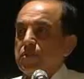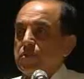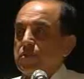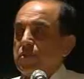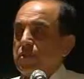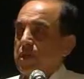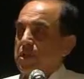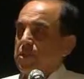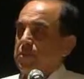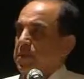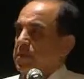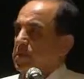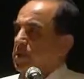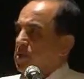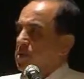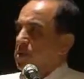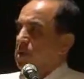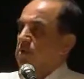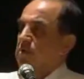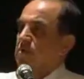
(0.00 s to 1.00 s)
So the
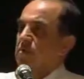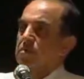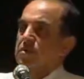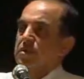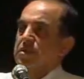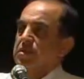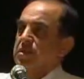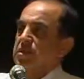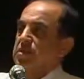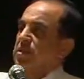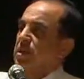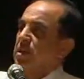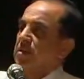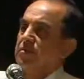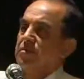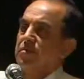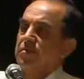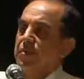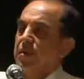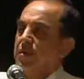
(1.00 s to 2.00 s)
SPG said, no, he's the
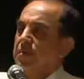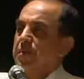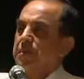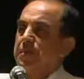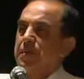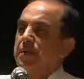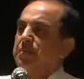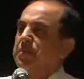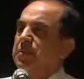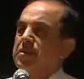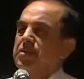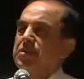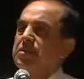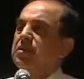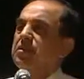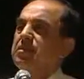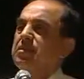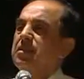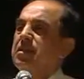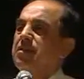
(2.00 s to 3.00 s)
son of the former Prime
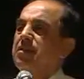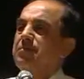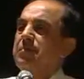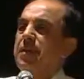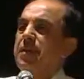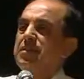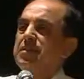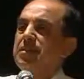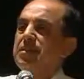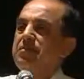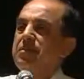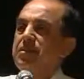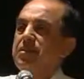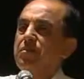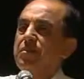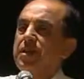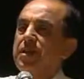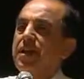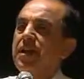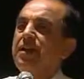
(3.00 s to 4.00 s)
Minister. The FBI said, we
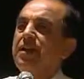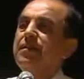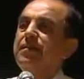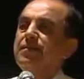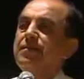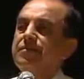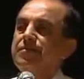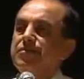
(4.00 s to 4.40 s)
don't care.